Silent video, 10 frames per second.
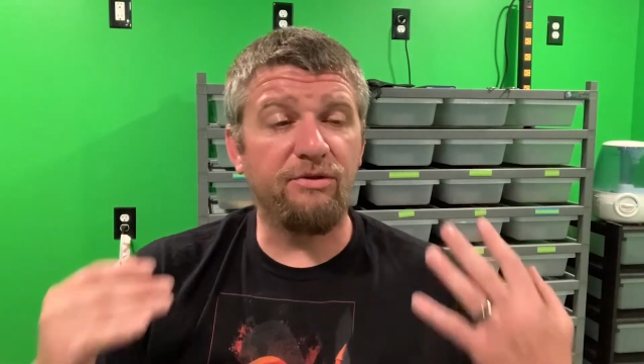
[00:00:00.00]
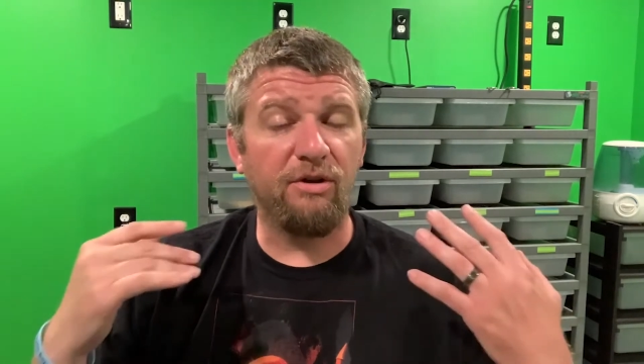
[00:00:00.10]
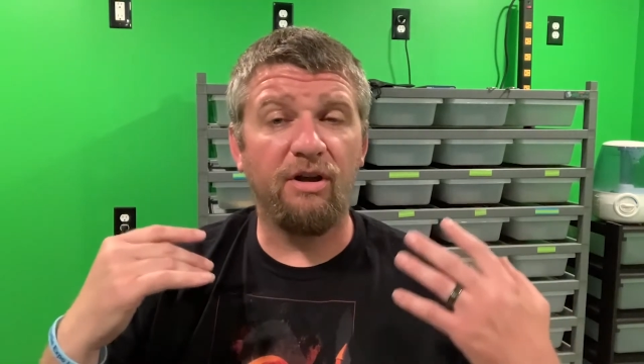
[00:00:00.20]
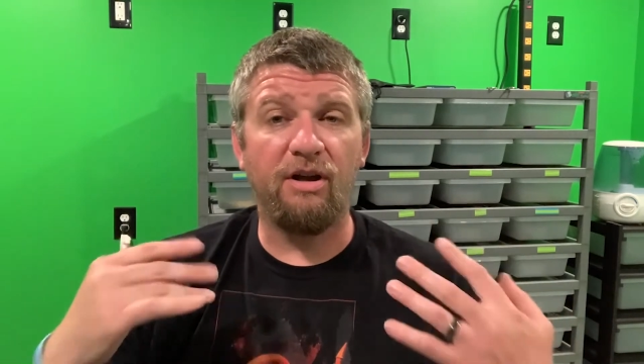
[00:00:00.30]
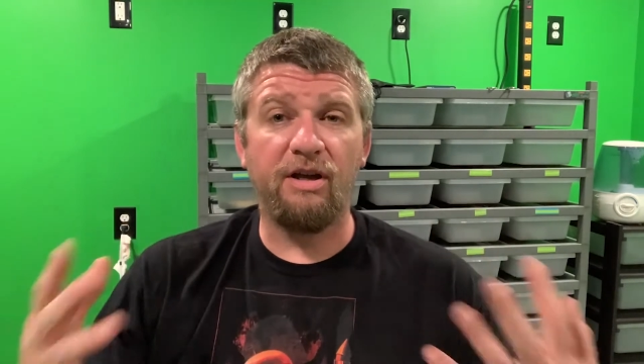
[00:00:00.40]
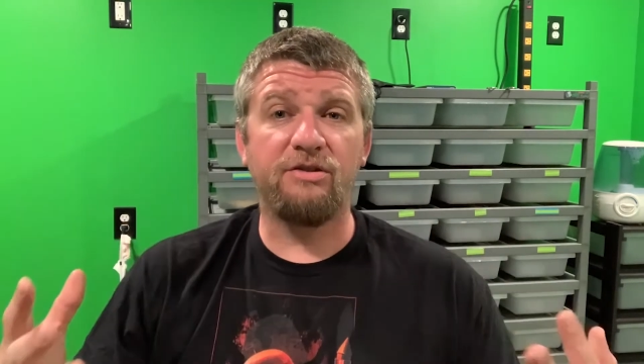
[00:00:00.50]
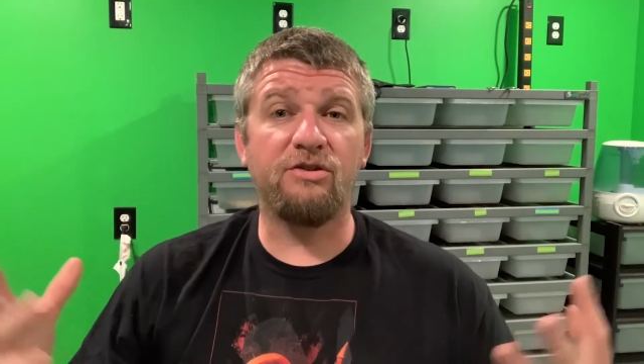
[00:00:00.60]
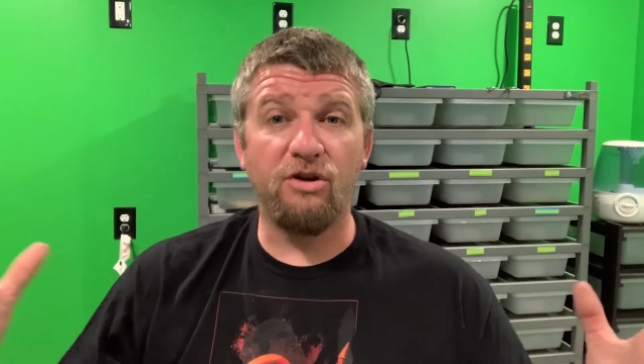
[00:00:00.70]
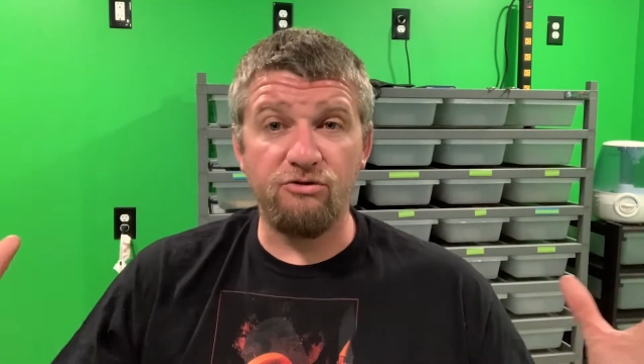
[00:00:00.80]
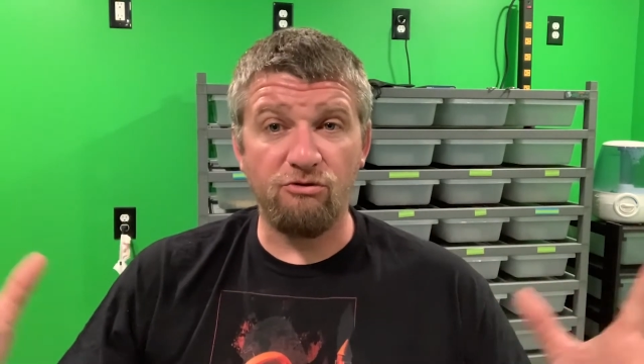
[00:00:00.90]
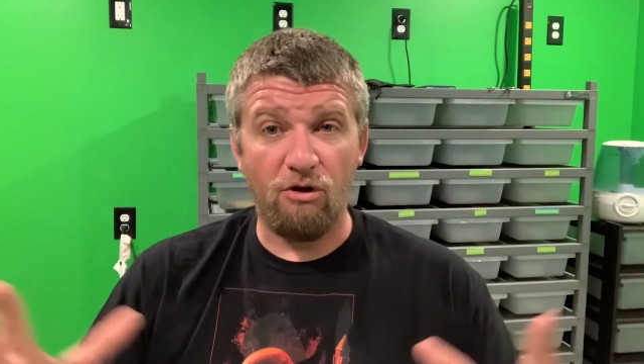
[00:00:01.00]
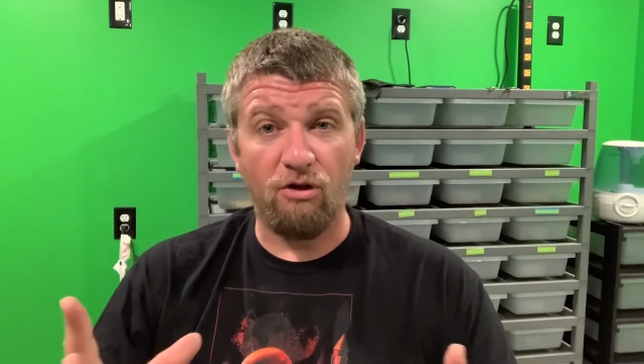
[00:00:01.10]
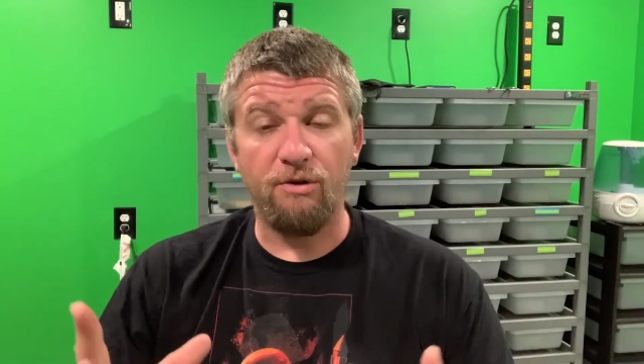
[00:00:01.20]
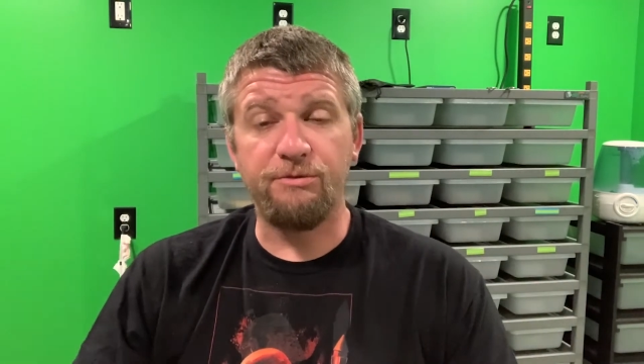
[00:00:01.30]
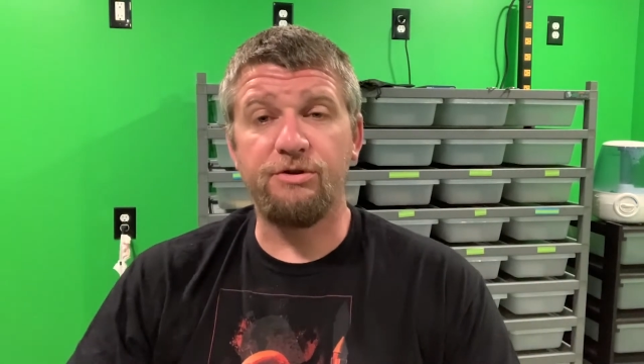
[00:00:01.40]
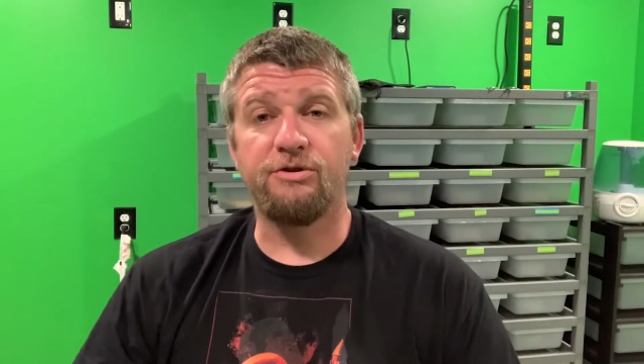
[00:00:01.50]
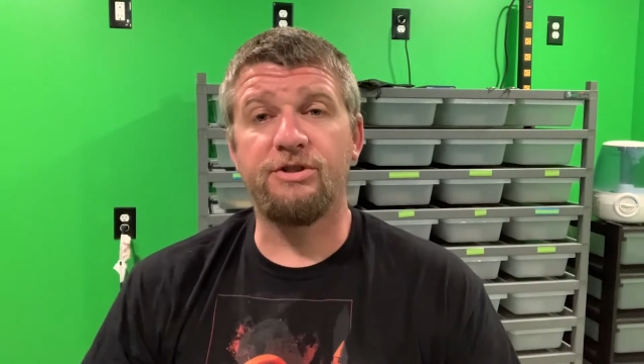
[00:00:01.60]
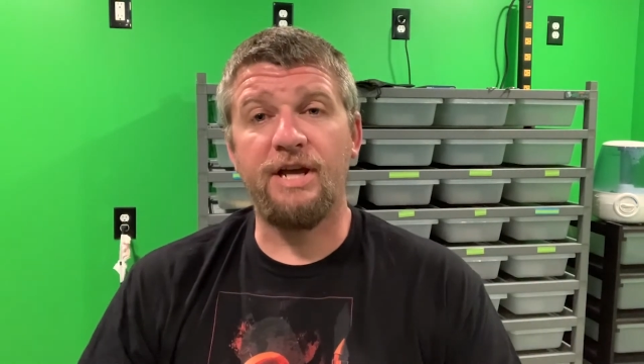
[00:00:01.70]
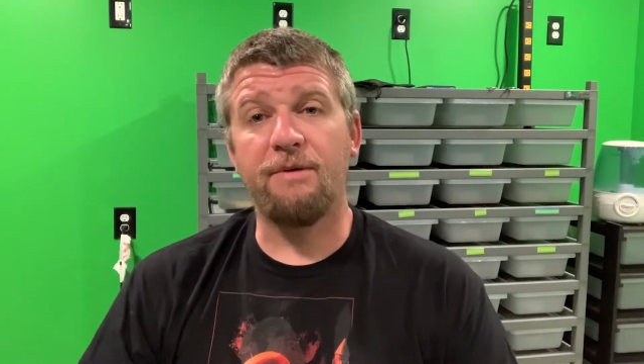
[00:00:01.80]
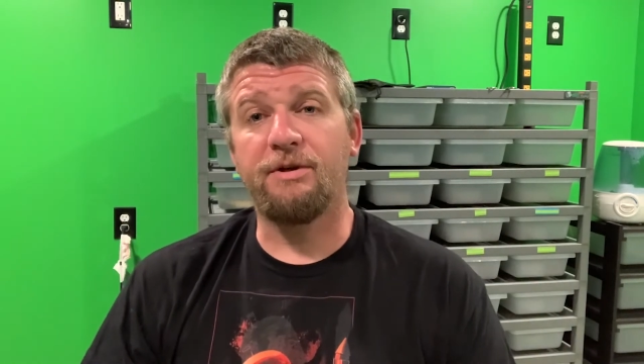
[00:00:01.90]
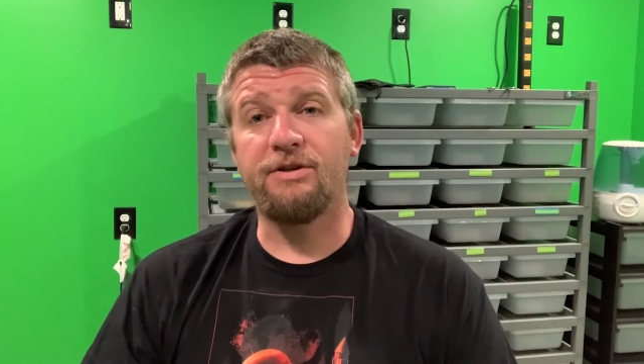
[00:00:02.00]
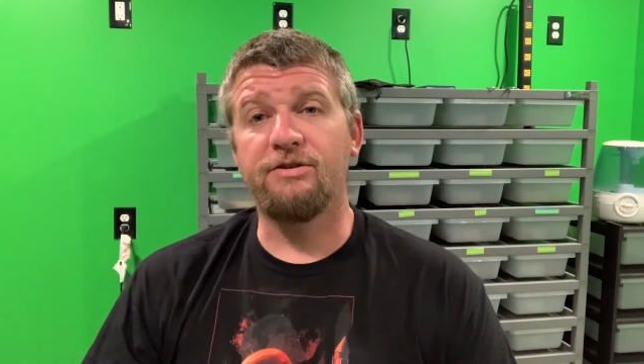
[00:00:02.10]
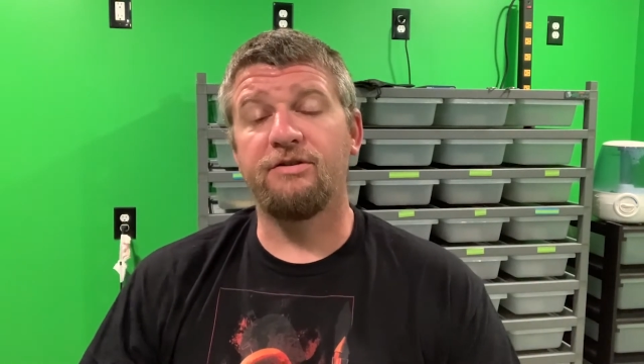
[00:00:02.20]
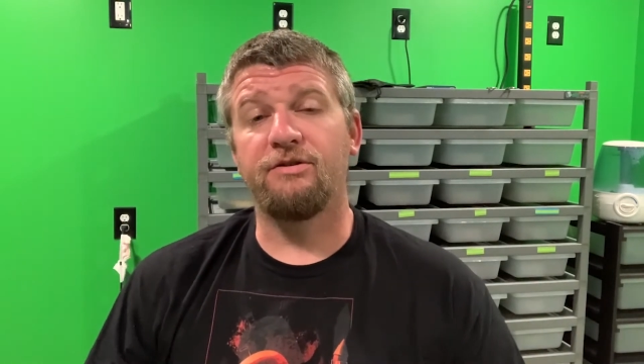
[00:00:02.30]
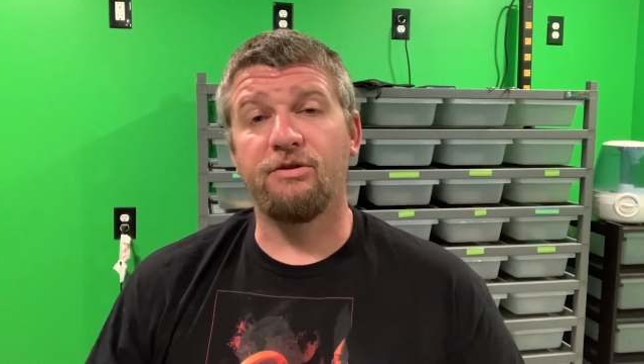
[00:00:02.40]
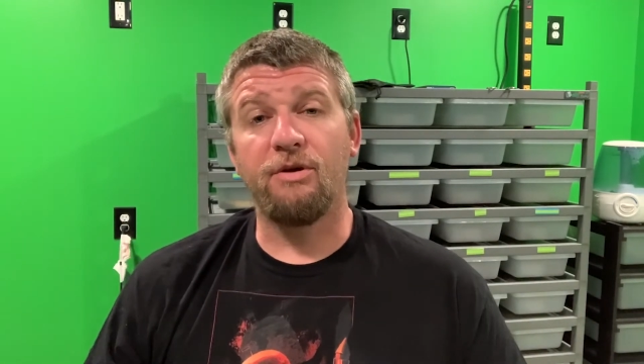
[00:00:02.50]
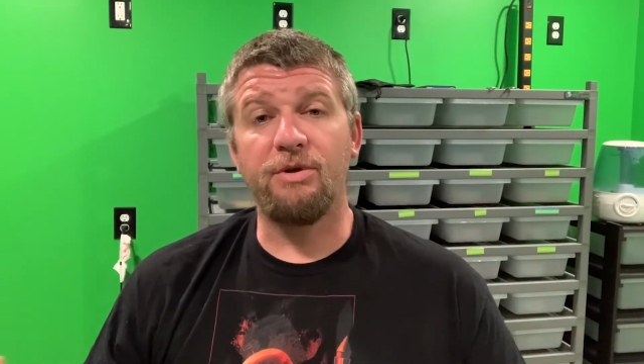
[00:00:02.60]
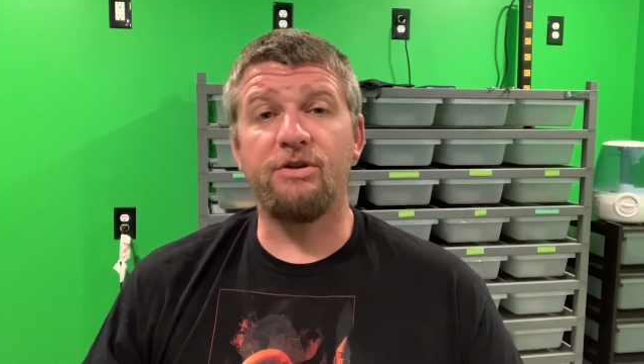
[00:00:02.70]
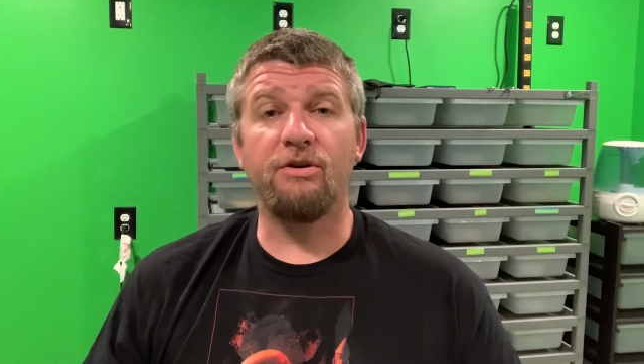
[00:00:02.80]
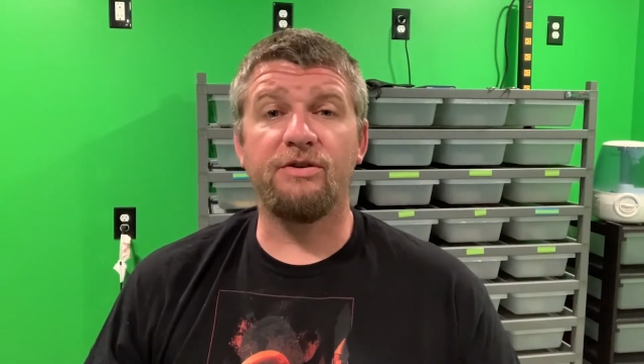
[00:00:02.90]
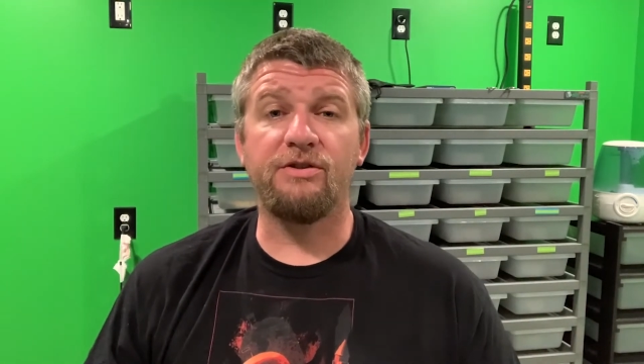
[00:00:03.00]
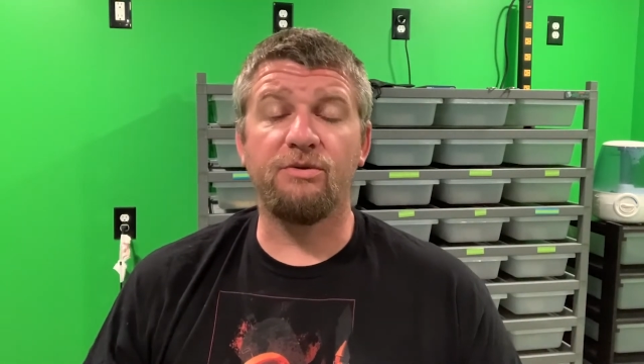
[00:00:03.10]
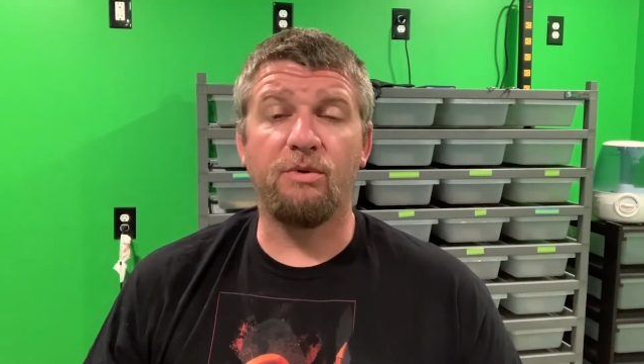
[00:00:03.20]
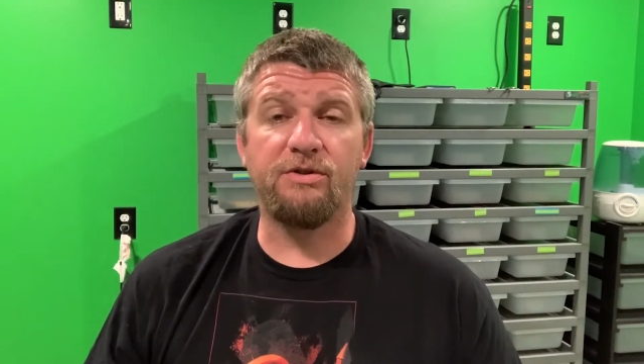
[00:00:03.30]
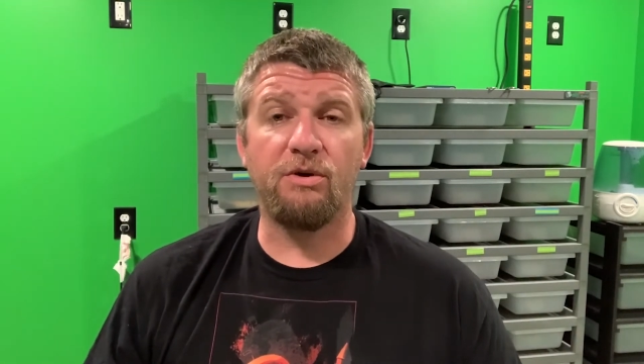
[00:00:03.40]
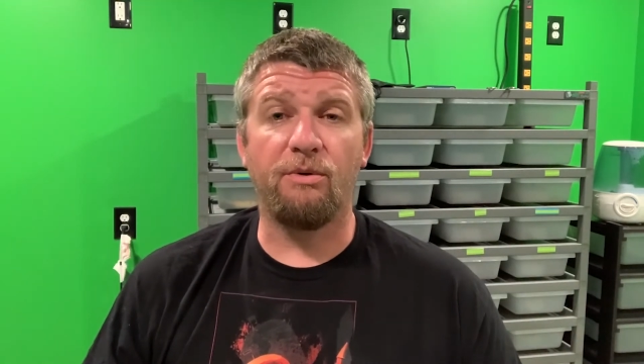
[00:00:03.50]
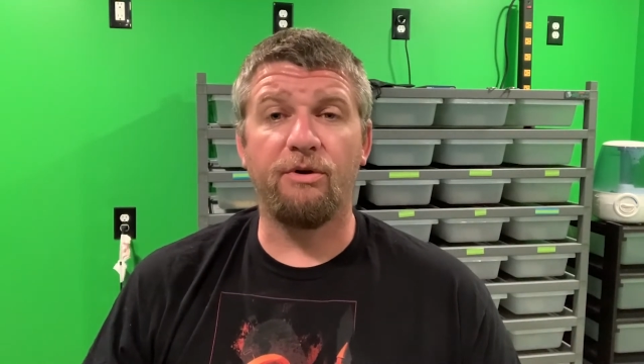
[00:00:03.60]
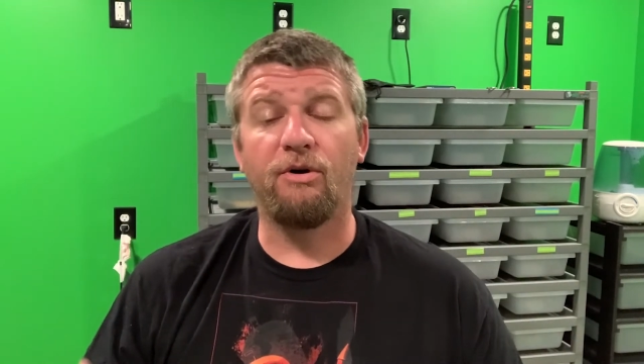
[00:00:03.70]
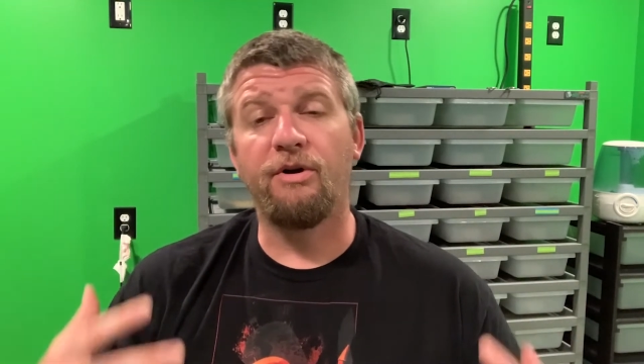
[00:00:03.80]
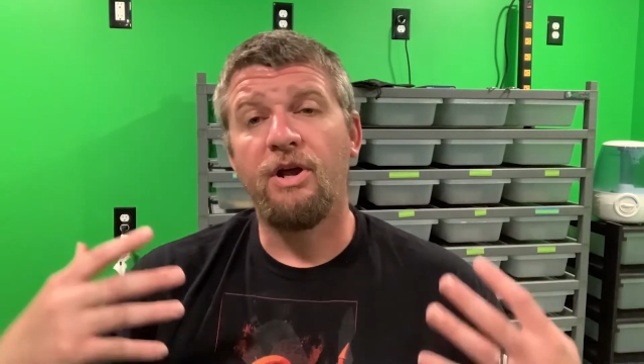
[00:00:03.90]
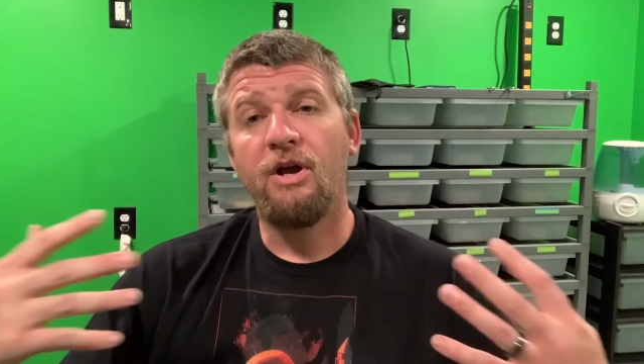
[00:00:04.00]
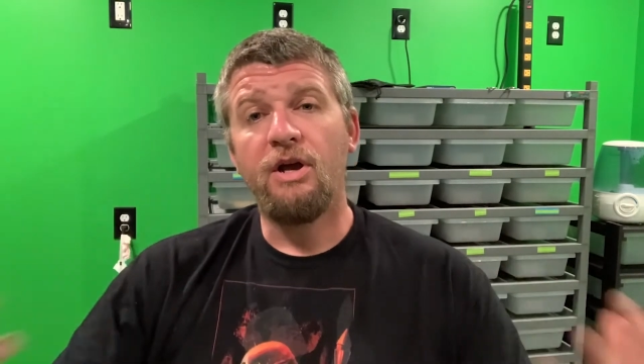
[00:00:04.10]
It's going to draw them to your stand because they're going to be curious as to what's going on.